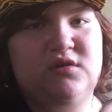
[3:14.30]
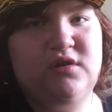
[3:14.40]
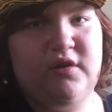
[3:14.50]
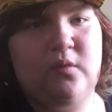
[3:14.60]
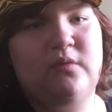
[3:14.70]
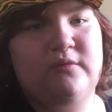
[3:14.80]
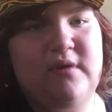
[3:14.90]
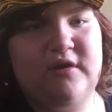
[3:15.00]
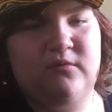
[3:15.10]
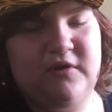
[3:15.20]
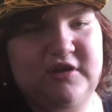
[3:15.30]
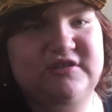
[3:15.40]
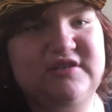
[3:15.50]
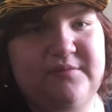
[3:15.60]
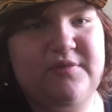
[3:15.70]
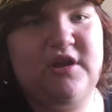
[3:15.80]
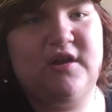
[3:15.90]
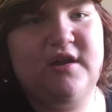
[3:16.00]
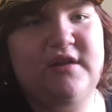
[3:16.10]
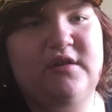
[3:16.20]
Like when we wake, we're gonna sleep
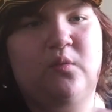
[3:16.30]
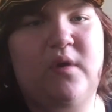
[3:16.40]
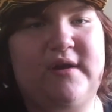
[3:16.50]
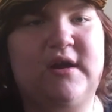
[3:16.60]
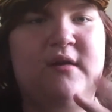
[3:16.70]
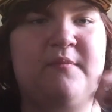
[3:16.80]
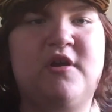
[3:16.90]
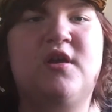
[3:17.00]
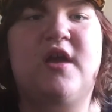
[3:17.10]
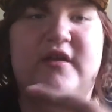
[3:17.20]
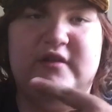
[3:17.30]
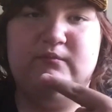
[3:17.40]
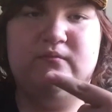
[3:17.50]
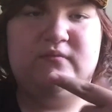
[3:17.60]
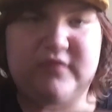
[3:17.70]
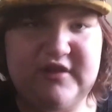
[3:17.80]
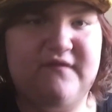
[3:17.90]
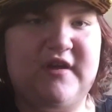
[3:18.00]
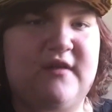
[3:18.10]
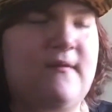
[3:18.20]
there and then wake up and then leave
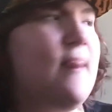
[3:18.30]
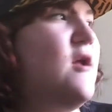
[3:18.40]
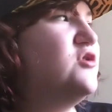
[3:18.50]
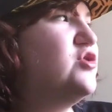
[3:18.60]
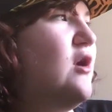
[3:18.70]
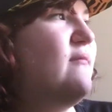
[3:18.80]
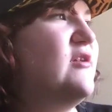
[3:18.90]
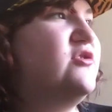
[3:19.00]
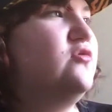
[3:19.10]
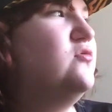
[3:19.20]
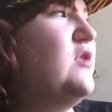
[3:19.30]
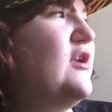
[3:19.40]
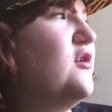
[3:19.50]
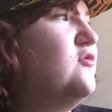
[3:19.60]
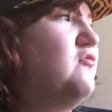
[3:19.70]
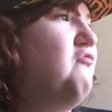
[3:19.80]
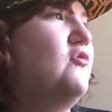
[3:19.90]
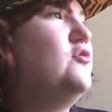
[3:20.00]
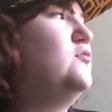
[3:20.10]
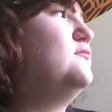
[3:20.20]
again. So I might do like a
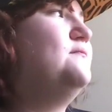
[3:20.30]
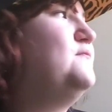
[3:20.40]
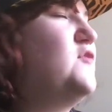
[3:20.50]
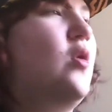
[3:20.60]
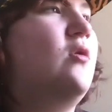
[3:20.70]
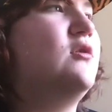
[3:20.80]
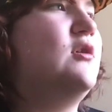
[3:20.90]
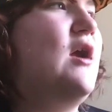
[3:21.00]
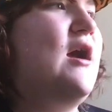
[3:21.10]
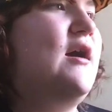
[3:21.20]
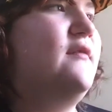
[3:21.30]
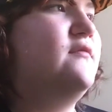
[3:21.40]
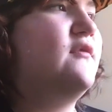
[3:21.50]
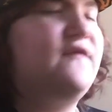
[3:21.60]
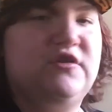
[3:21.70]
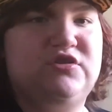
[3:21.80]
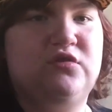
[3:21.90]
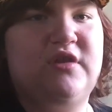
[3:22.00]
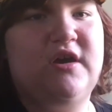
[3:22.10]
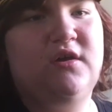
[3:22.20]
room tour on the first
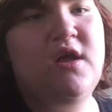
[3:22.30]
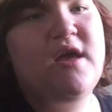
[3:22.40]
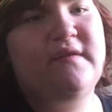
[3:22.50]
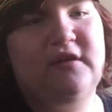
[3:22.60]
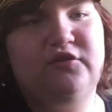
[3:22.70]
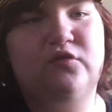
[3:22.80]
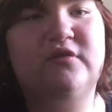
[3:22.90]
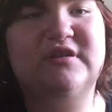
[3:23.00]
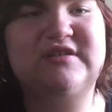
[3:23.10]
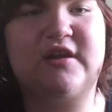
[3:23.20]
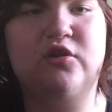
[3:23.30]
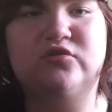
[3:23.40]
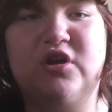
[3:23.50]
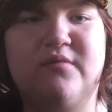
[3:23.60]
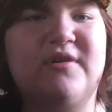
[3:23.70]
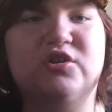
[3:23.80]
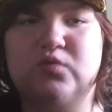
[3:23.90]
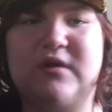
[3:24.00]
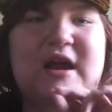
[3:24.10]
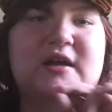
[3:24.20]
hotel and I'll do it in the second hotel because
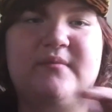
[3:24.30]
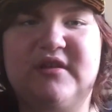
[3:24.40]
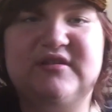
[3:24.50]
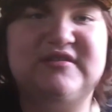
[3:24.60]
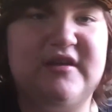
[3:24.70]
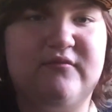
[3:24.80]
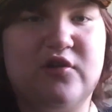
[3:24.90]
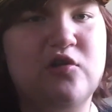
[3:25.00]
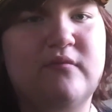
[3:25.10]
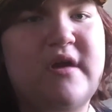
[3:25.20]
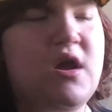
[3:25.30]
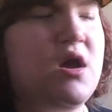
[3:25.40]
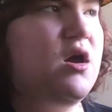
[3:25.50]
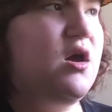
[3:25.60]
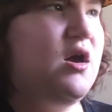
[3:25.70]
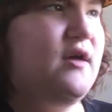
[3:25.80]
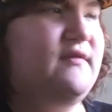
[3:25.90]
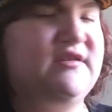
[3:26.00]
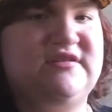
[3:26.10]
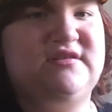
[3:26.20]
we're not gonna be in the same room uh,
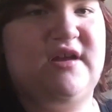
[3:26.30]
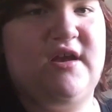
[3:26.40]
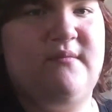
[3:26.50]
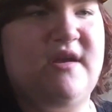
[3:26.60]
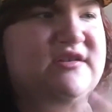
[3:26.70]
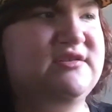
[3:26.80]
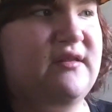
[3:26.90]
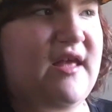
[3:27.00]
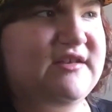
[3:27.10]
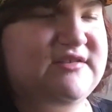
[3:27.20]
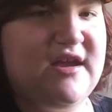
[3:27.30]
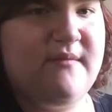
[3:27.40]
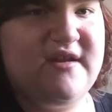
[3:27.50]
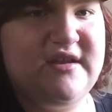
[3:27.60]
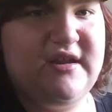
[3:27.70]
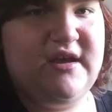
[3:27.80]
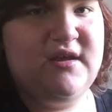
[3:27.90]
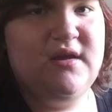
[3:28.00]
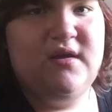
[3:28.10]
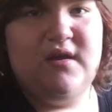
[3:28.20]
this time as the last time I did
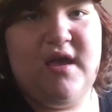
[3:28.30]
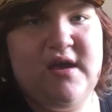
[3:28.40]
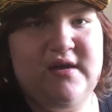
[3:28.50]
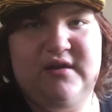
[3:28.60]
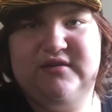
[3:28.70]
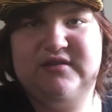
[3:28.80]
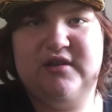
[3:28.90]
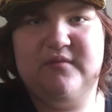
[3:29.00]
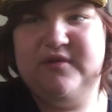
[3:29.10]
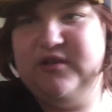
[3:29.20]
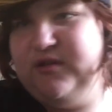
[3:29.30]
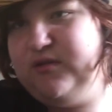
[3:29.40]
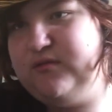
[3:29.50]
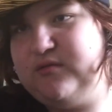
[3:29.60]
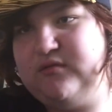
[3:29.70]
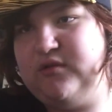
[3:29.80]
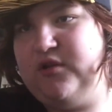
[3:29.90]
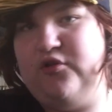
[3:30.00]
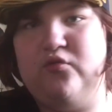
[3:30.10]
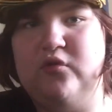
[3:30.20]
it. And it's gonna be a
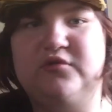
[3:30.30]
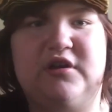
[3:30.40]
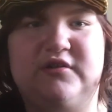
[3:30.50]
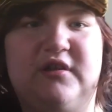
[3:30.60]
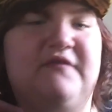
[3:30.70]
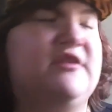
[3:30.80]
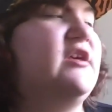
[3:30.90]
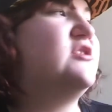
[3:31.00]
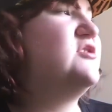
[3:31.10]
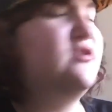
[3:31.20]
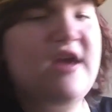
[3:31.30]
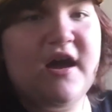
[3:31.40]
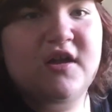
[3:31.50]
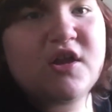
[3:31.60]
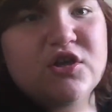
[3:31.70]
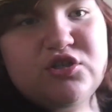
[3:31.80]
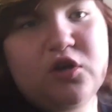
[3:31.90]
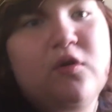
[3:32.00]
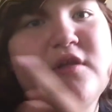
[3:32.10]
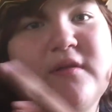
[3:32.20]
new hotel and everything. So yeah,
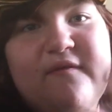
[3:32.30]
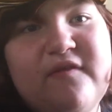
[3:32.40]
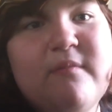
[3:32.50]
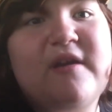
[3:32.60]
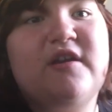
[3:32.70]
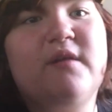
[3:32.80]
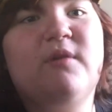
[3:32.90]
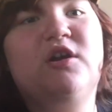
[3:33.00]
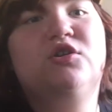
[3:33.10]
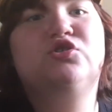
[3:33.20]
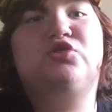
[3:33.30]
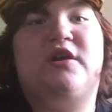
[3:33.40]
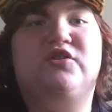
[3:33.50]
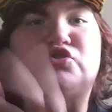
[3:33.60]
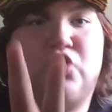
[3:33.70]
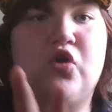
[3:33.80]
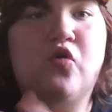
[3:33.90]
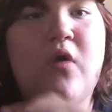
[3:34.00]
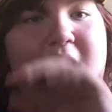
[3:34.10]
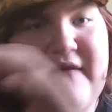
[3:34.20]
so let me flip my camera so I can
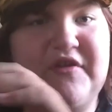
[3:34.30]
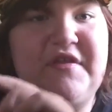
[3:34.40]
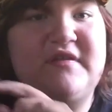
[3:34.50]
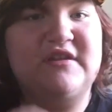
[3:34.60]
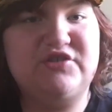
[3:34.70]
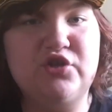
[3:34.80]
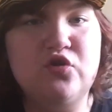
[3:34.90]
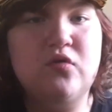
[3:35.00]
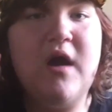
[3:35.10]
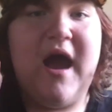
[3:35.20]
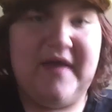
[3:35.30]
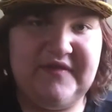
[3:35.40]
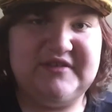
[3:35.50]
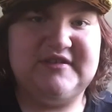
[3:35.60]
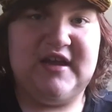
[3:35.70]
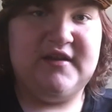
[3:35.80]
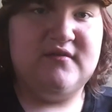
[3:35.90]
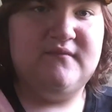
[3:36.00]
show everything that's new on this side.